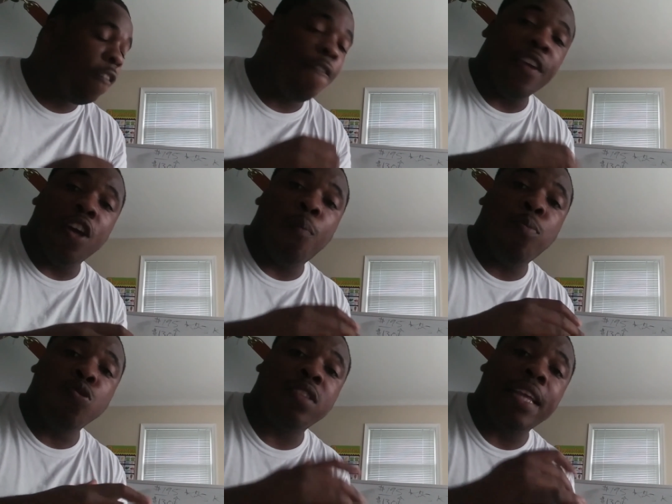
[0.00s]
Phil
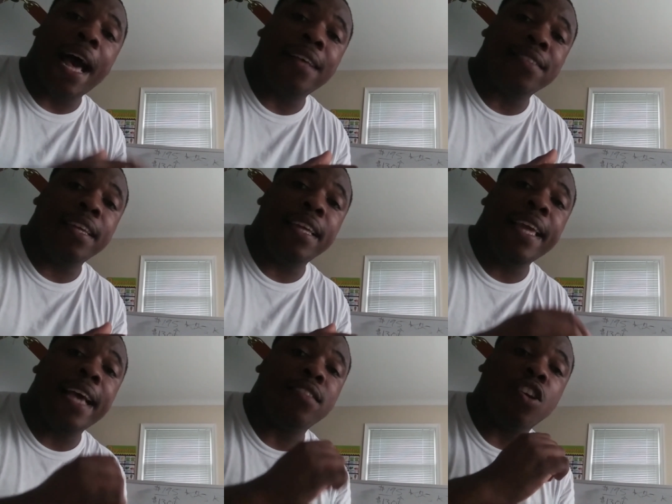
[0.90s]
Pustejovsky. He
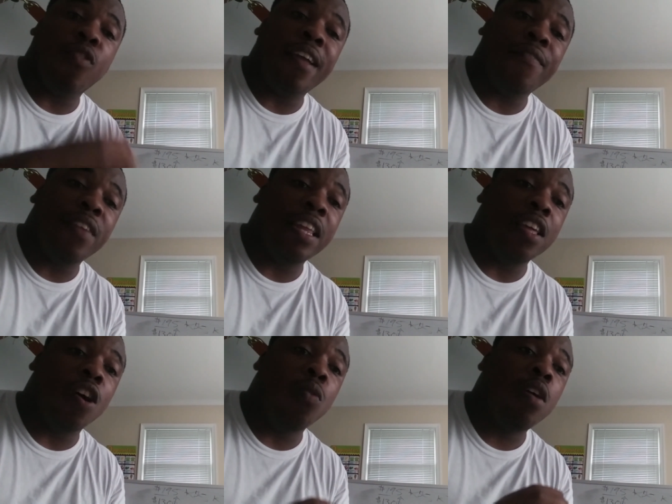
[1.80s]
has a great
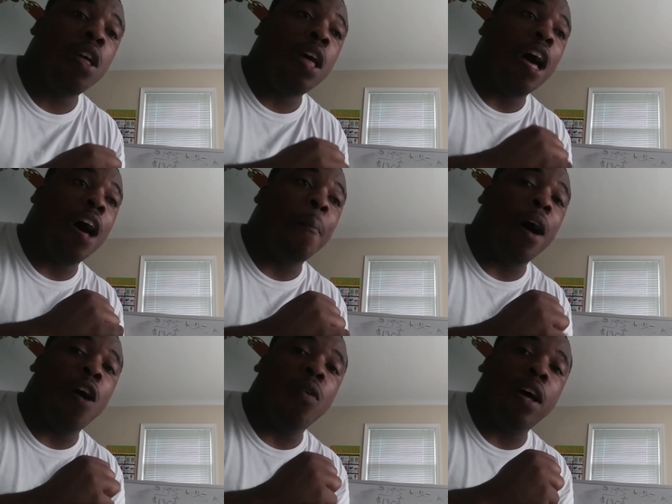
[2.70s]
video
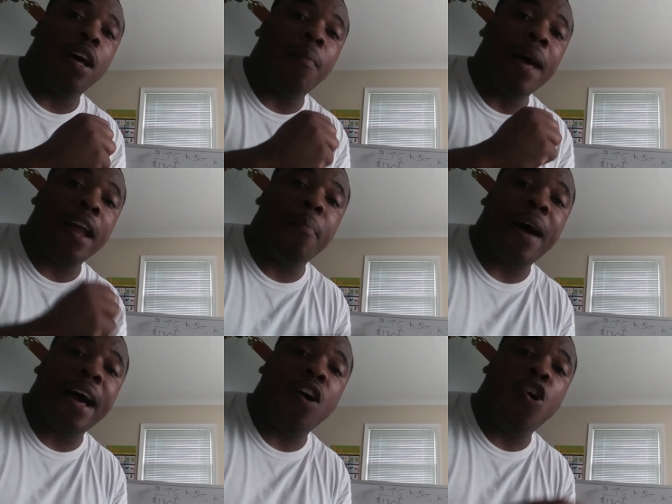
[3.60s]
about um, how to
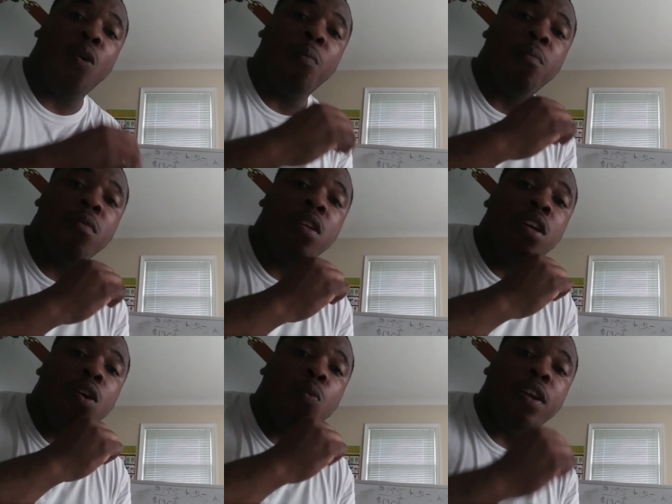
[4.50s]
buy a home
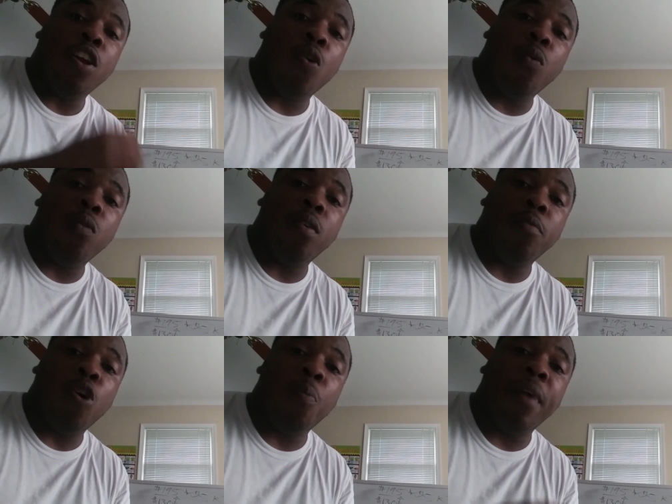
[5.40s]
with no
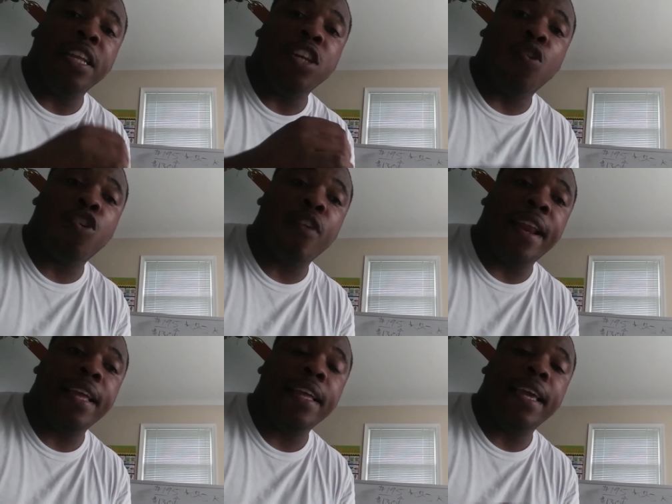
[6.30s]
no money, no
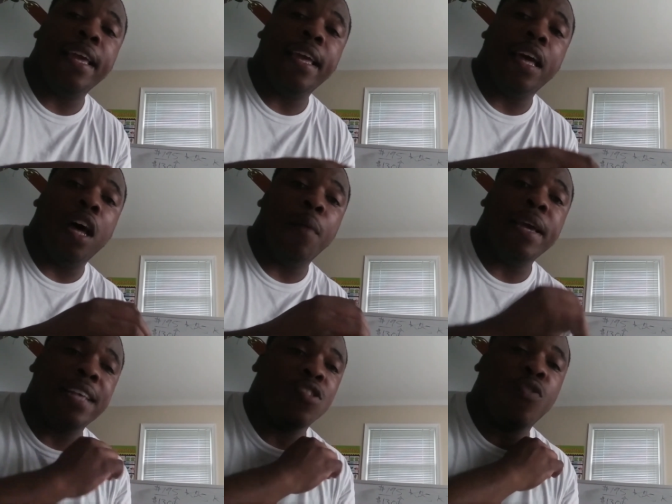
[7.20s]
credit um, it
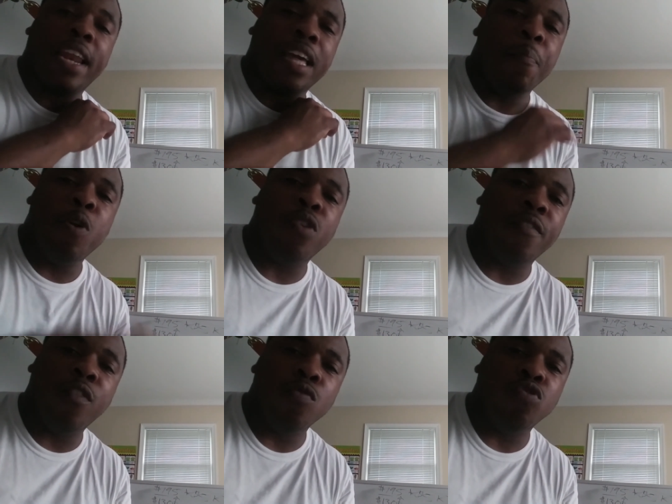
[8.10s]
has over like a
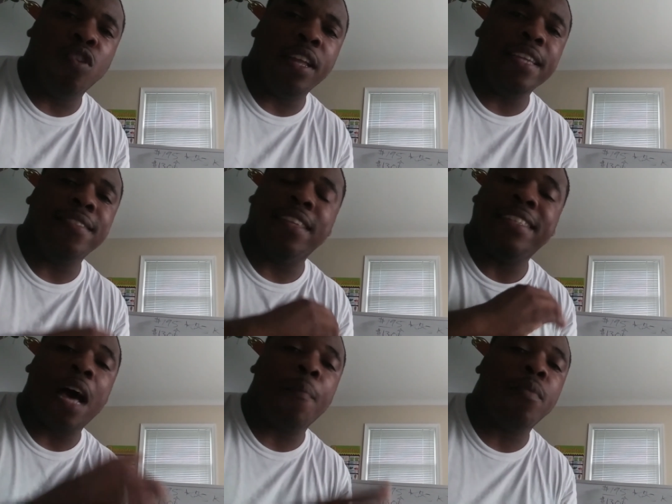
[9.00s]
million views on it. He's the
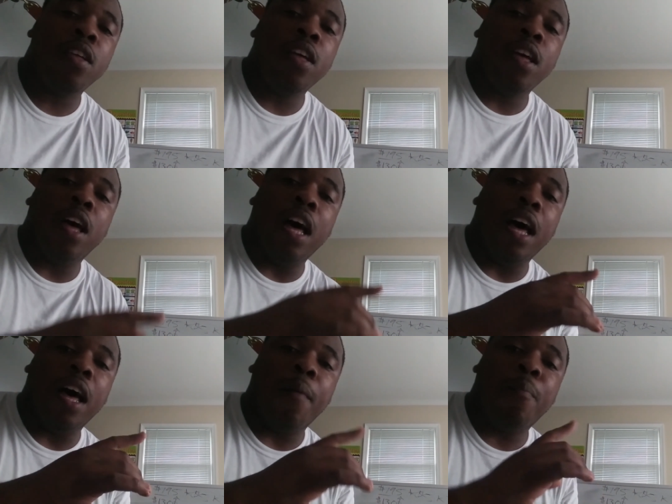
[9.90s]
top
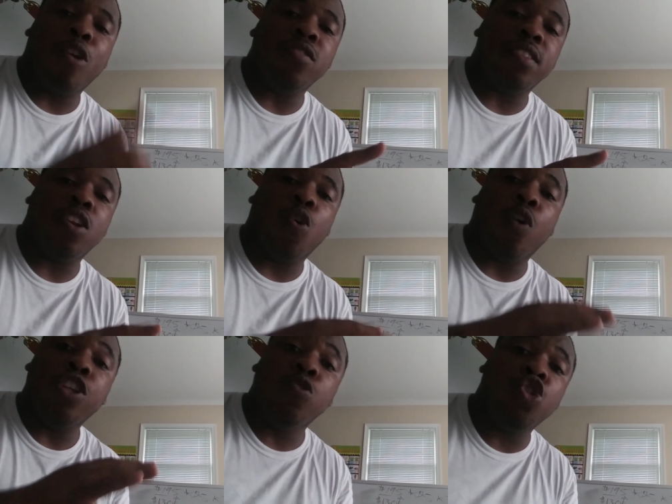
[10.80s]
uh, person
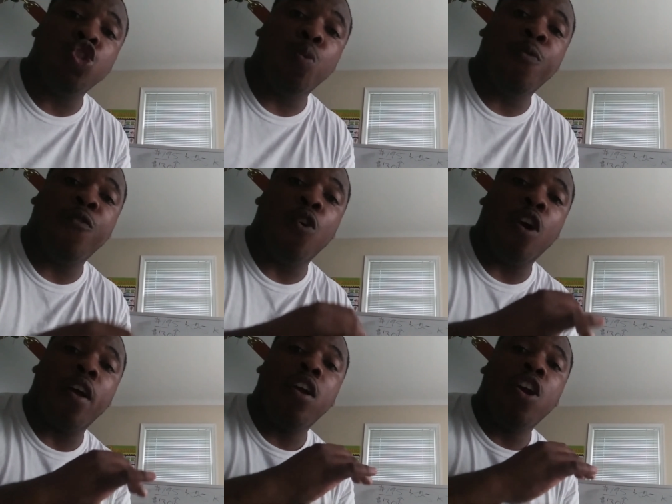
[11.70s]
on YouTube
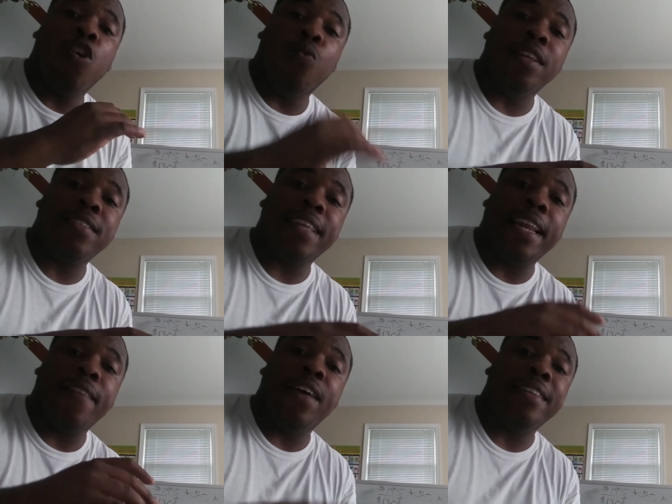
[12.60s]
for real
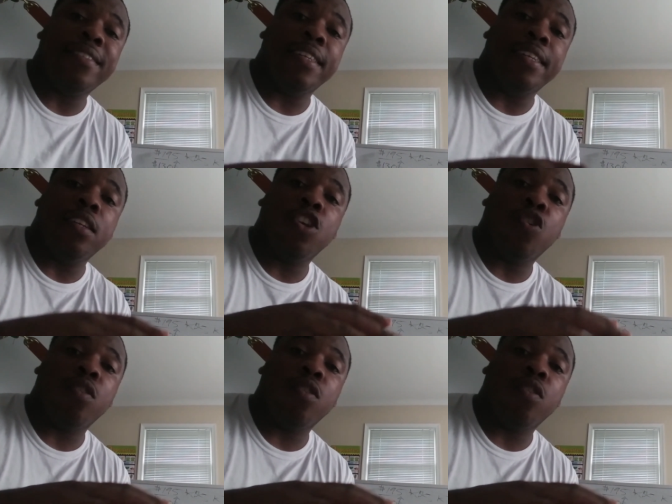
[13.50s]
estate investing